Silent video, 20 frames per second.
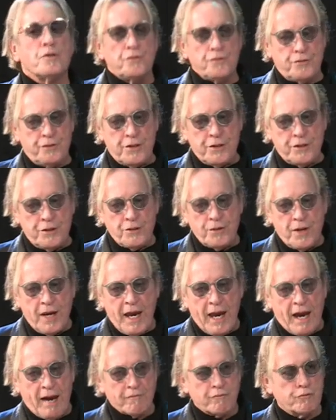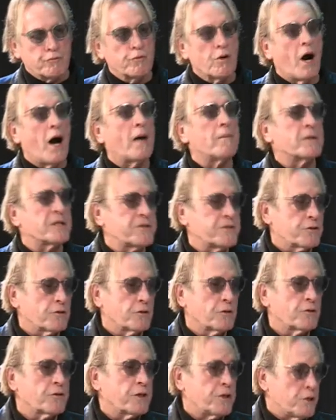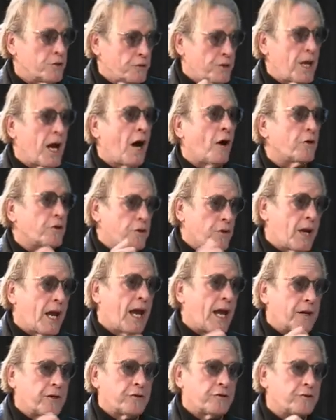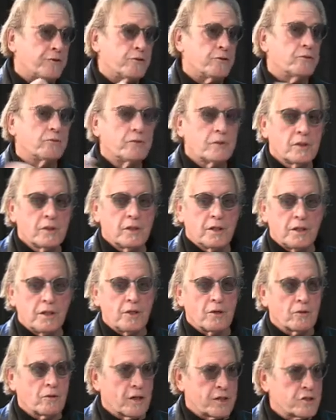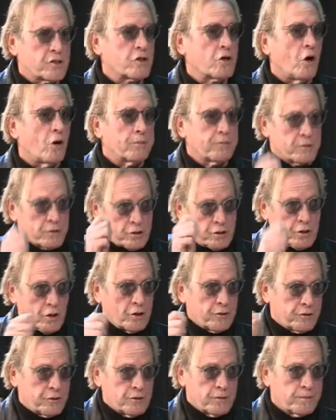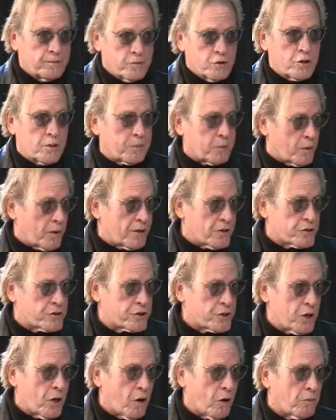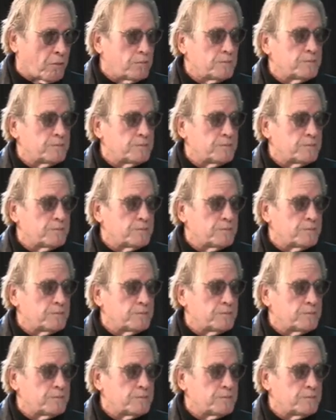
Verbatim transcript: did you have, raw material that you had to, you know, like sculptors, start to chip away the stone?